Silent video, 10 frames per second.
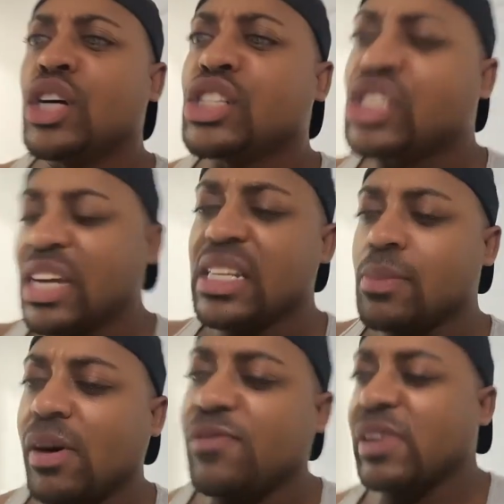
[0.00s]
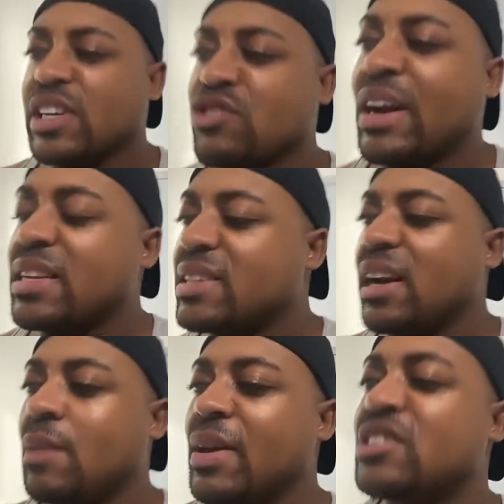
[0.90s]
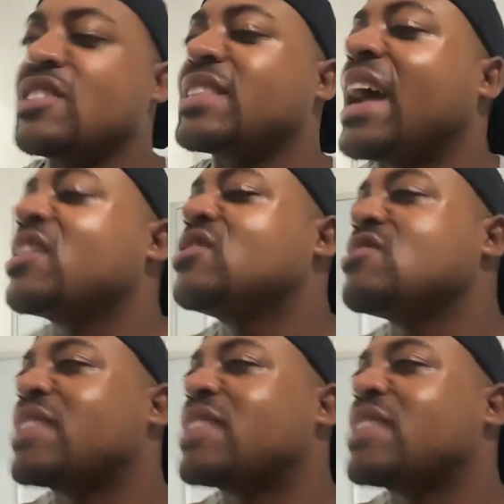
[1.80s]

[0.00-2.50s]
she's motherfucking trying to tell me. She's like,